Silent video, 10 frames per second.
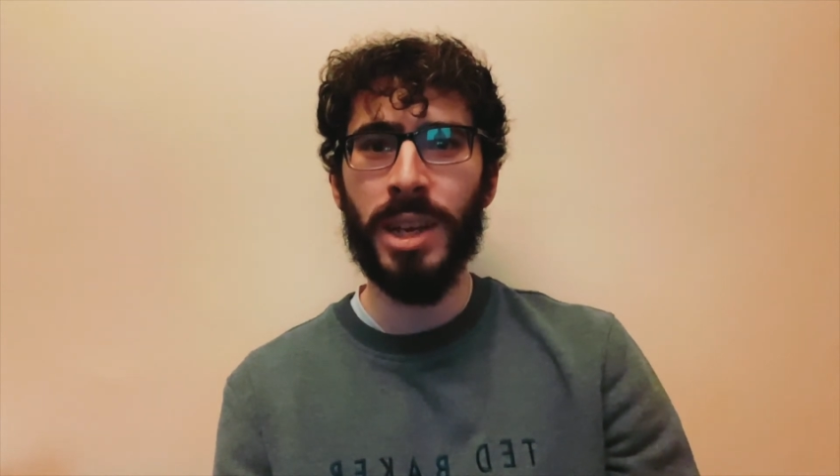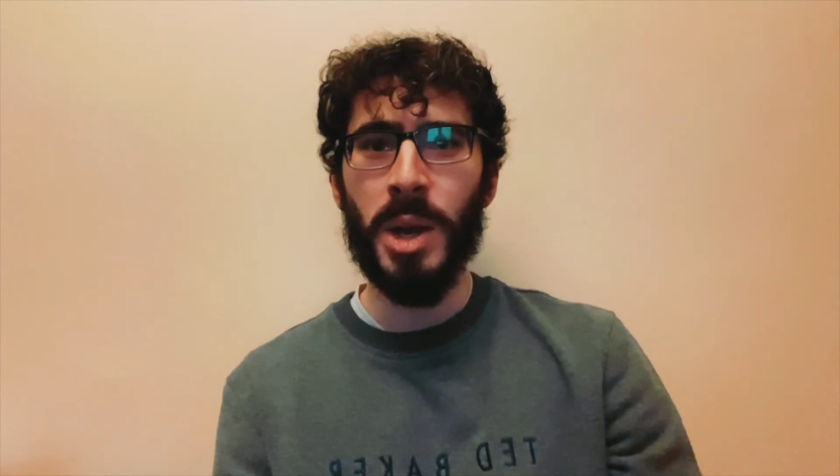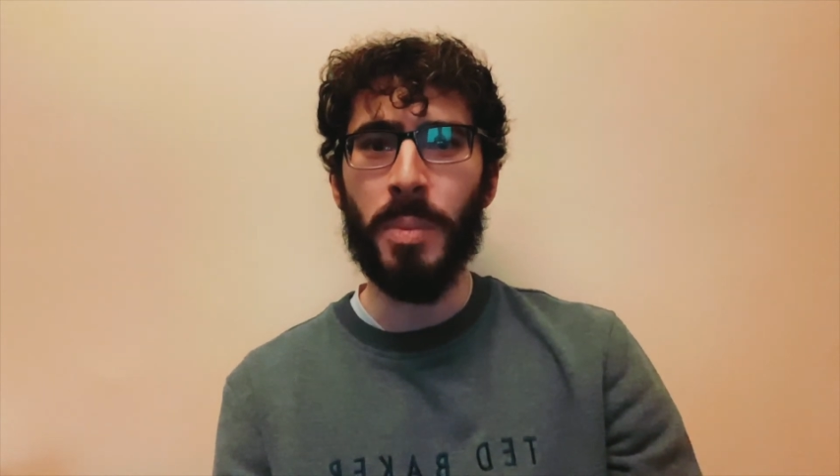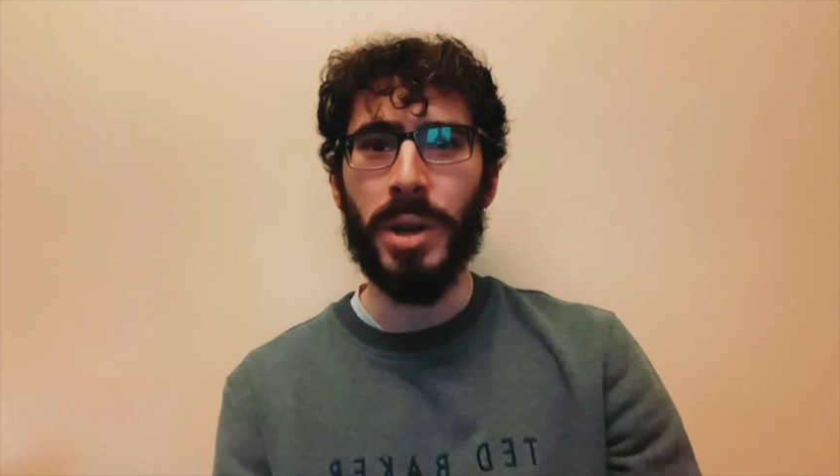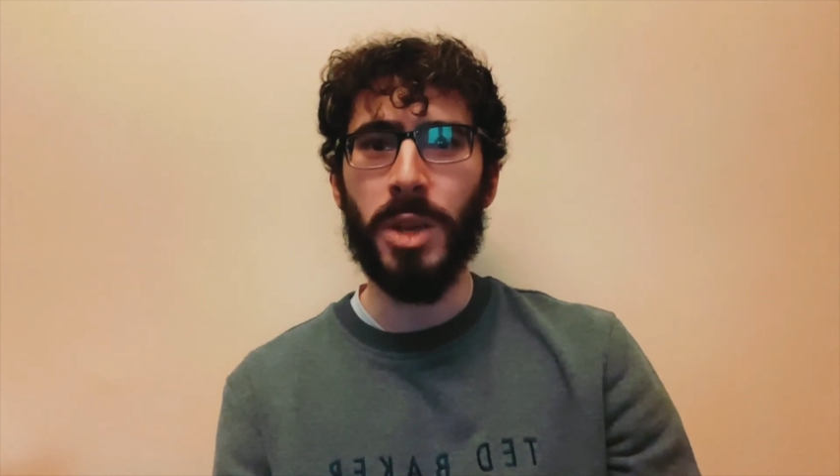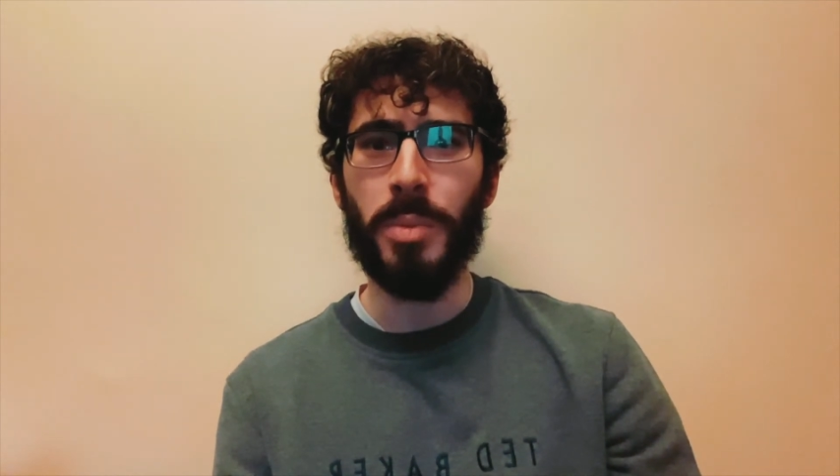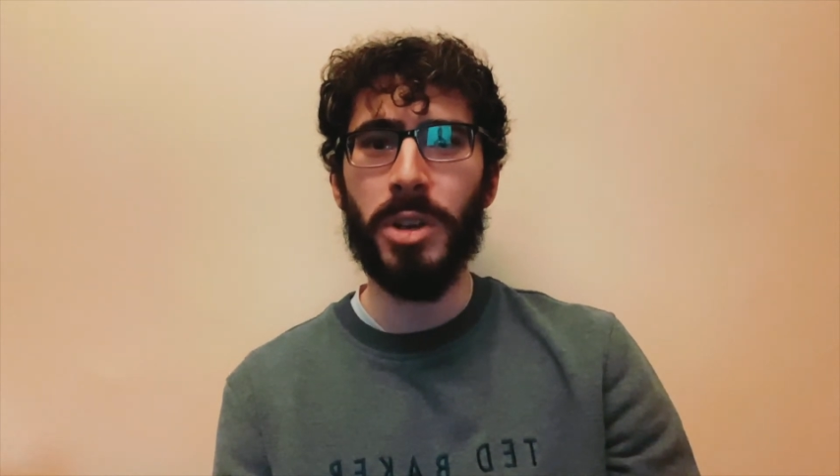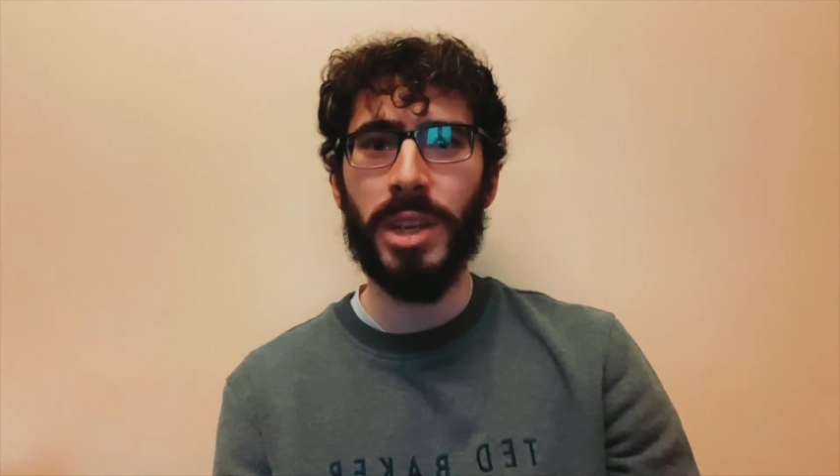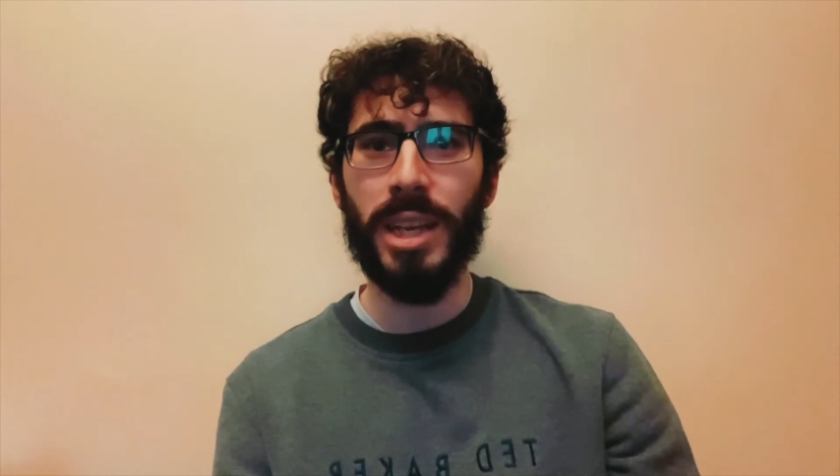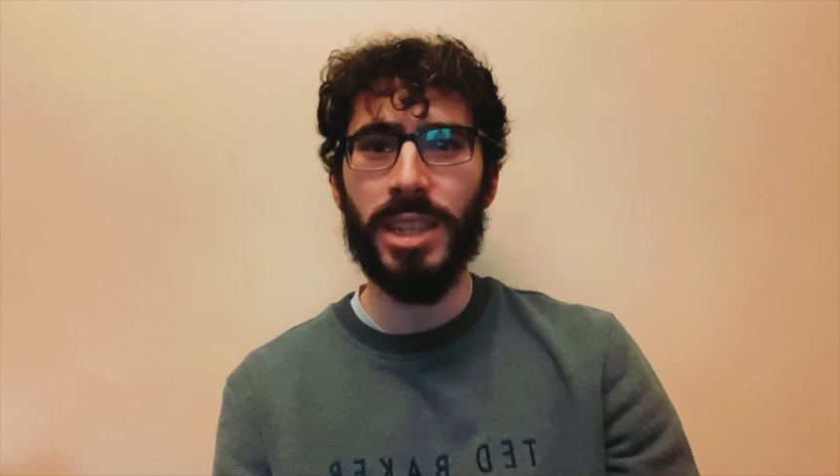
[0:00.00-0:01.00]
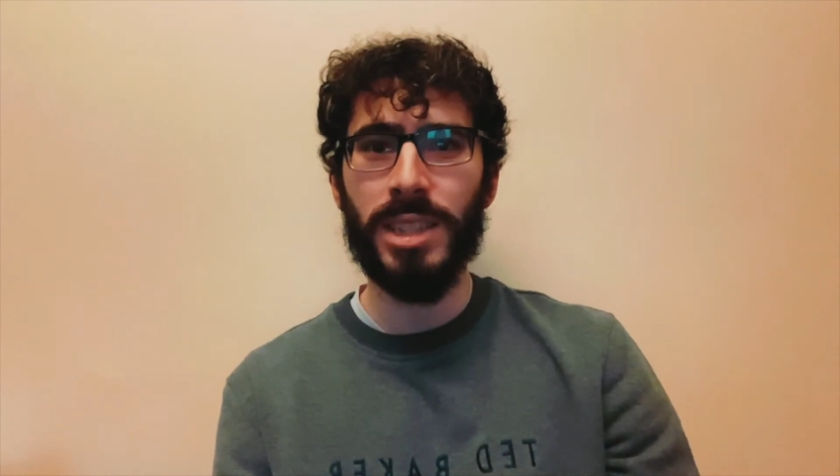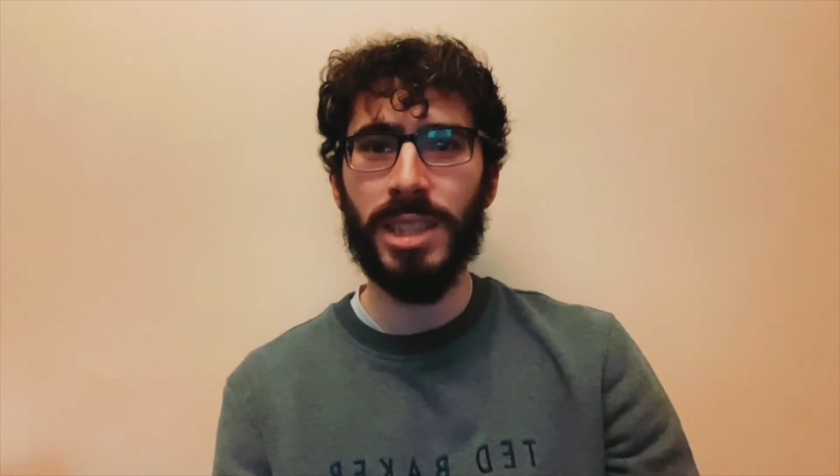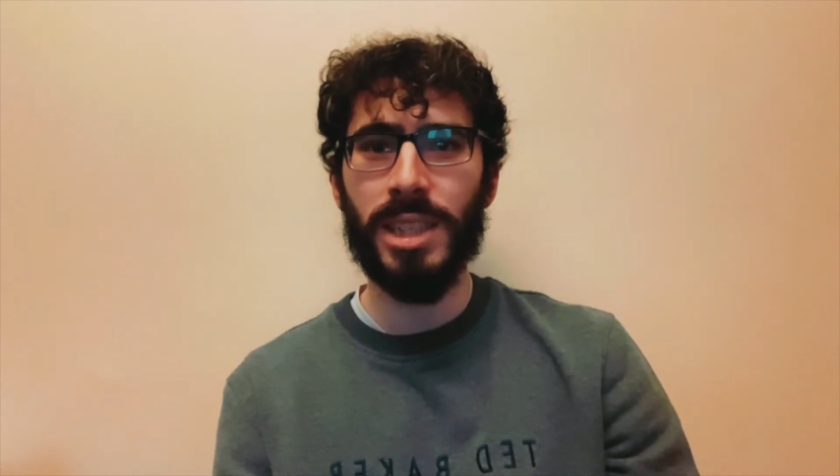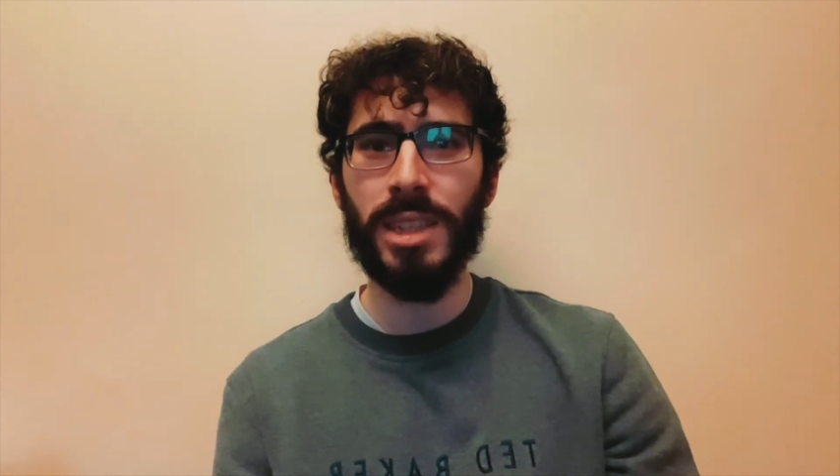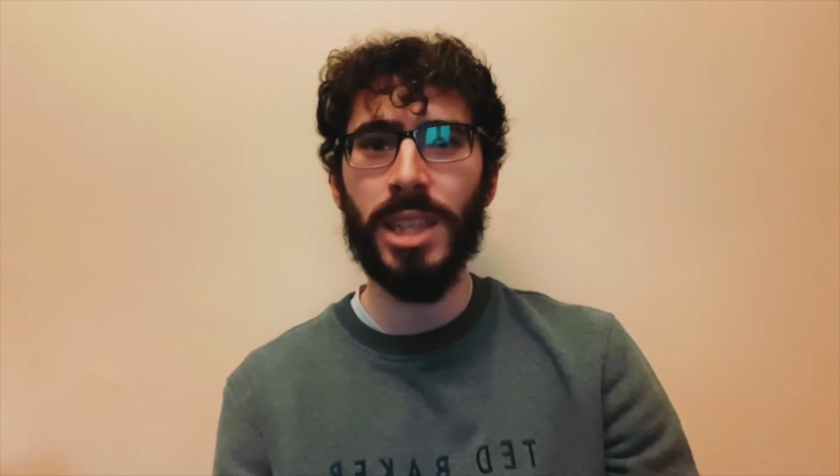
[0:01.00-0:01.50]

my communication skills